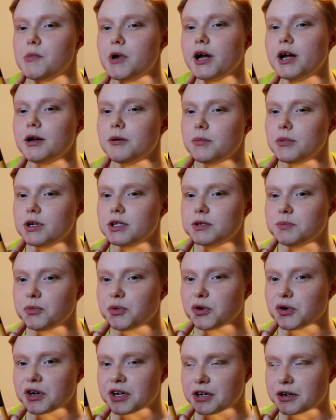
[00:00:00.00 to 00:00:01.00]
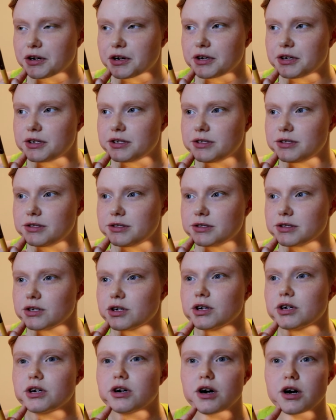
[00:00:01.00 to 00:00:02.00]
Ant-Man's pretty good.
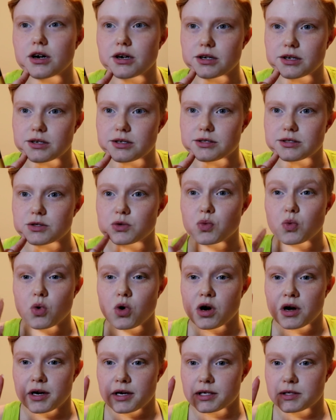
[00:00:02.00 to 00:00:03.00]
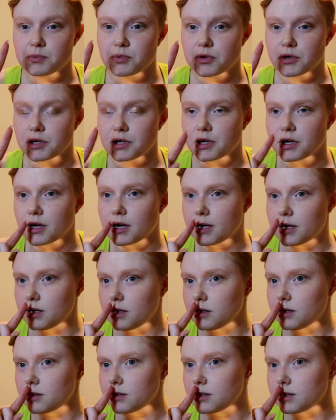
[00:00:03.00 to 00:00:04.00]
Guardians 1 is pretty good. I
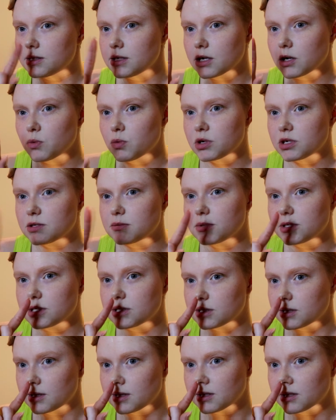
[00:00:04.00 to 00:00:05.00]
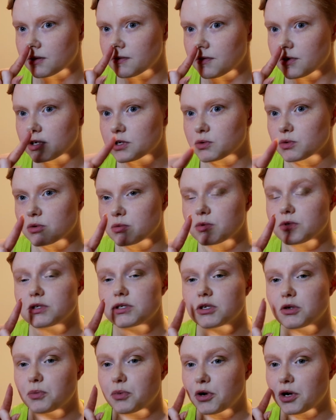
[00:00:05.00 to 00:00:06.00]
didn't like the second one as much as I liked the first one. It was
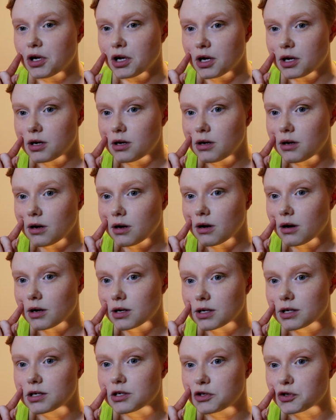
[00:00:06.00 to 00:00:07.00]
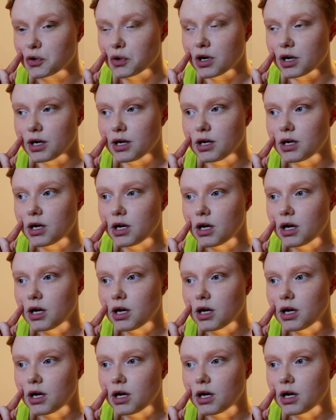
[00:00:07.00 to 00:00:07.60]
still pretty good. I did enjoy it.